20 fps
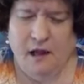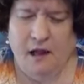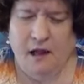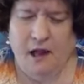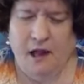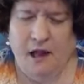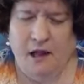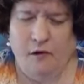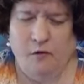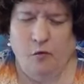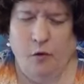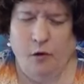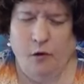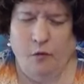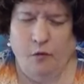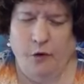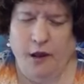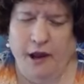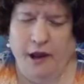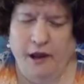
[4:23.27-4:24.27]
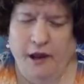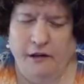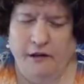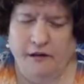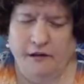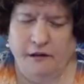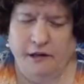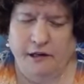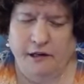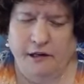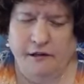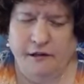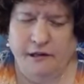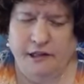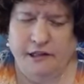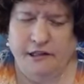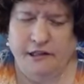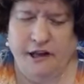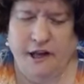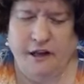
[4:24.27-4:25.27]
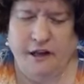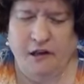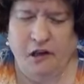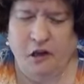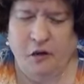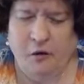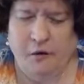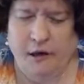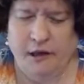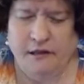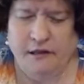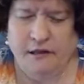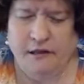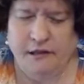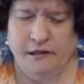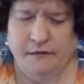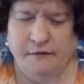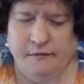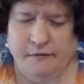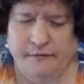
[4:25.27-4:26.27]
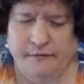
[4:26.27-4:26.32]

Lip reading: And what we can clearly tell you is,